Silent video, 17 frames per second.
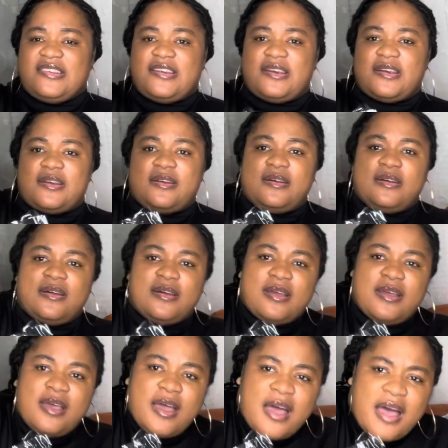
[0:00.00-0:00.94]
year.
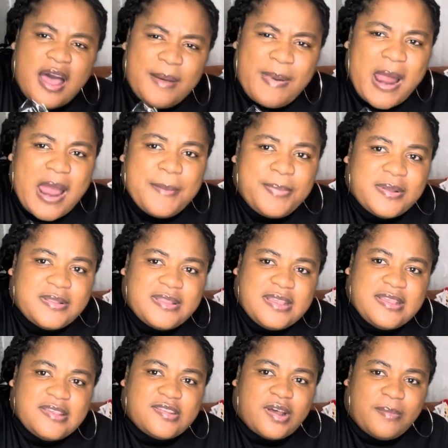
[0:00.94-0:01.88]
I'll probably put
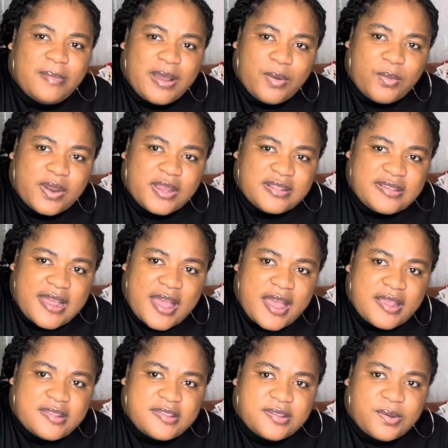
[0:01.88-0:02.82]
these on my work
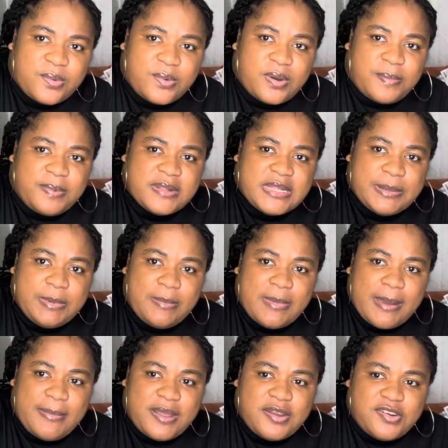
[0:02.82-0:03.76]
desk or put them in my
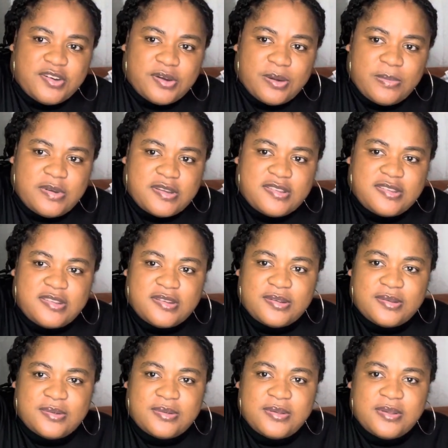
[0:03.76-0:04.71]
bedroom just
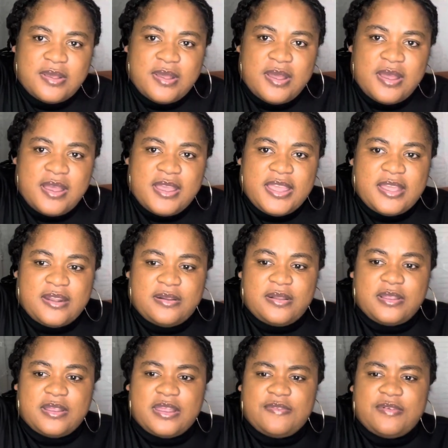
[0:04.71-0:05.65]
to
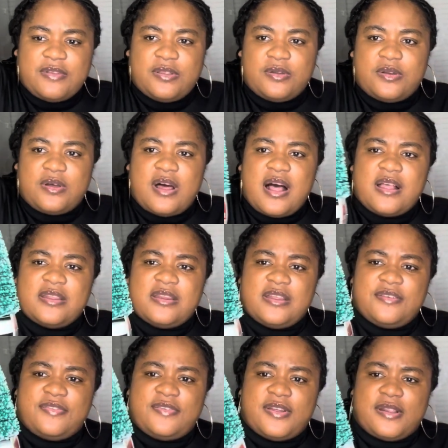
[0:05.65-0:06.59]
give, give a little holiday
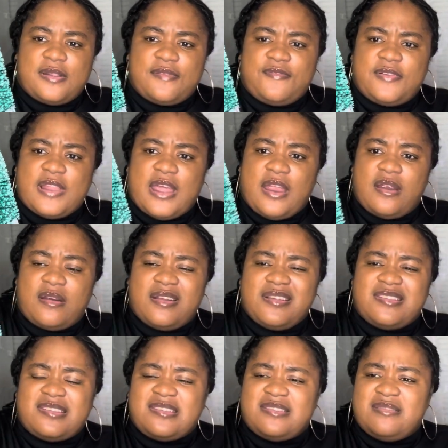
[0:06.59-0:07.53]
flair.
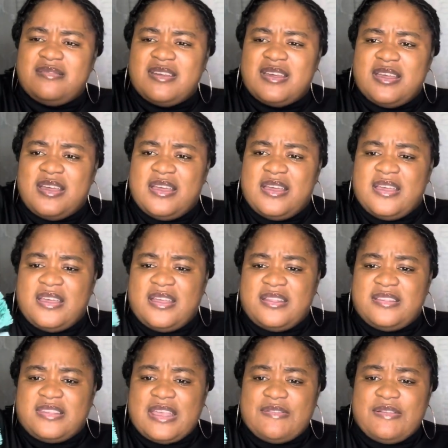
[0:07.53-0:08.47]
It's,
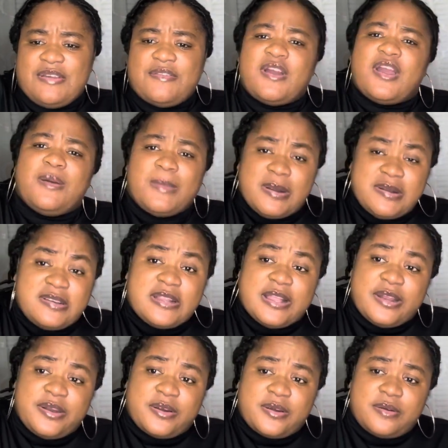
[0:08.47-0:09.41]
it's giving very much
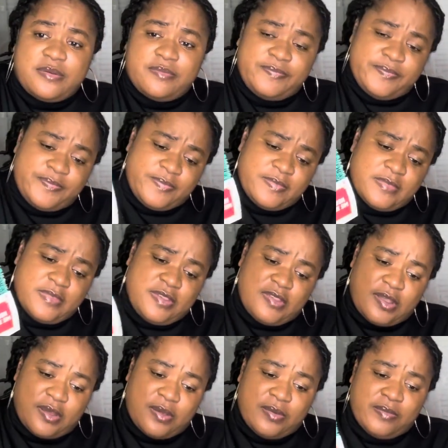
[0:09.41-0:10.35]
glitter.
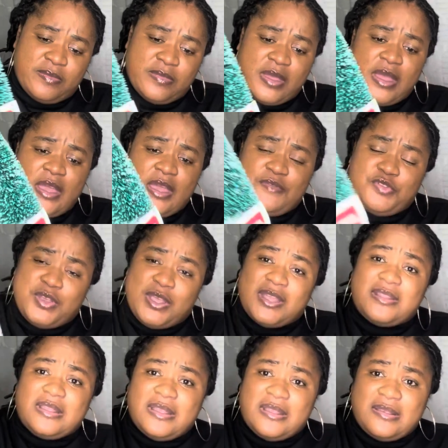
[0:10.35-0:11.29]
So you
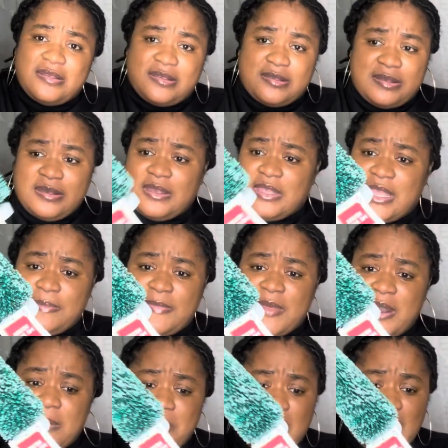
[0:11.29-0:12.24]
get these, keep that
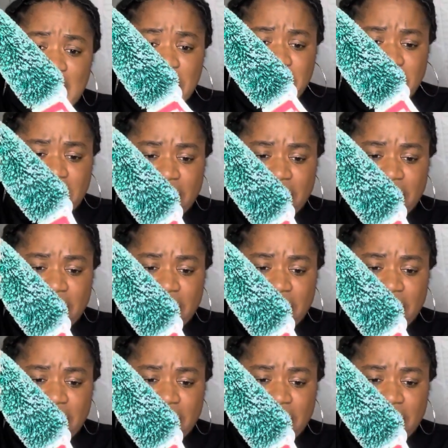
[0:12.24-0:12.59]
in mind.